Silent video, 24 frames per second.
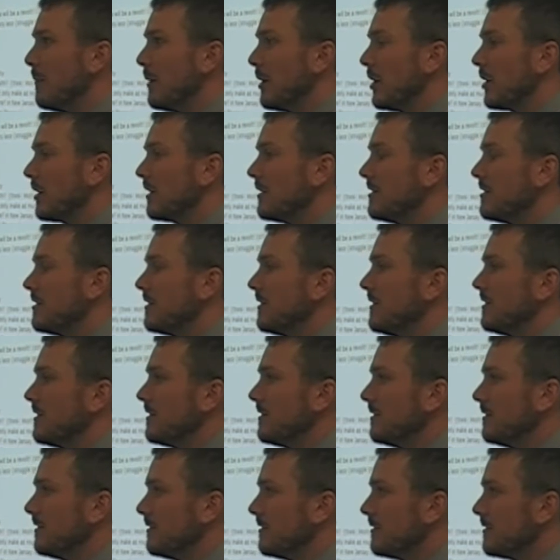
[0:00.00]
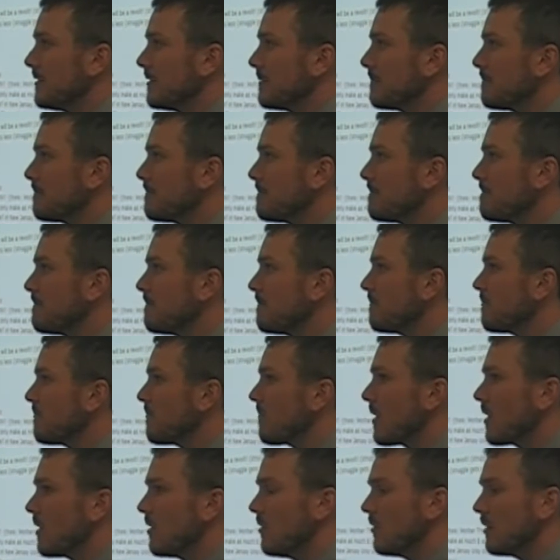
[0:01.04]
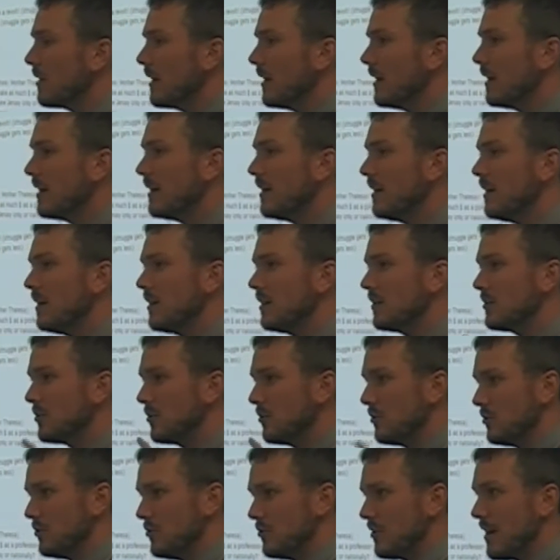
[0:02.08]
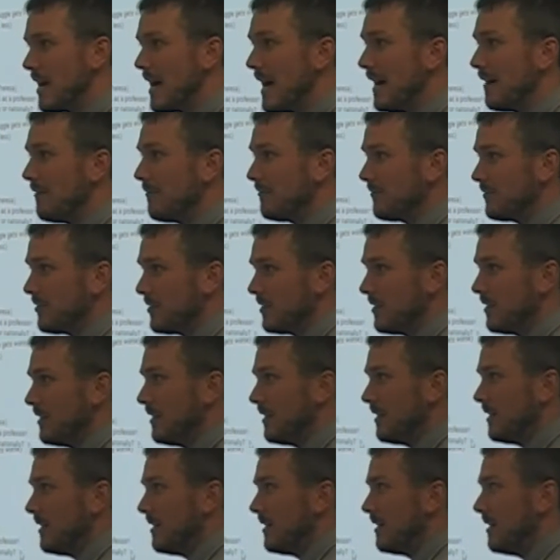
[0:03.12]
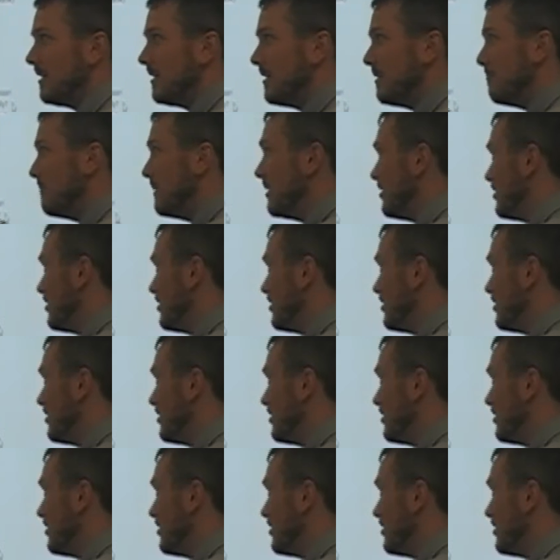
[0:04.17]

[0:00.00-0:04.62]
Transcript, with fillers: American citizens. Okay? So the draft, the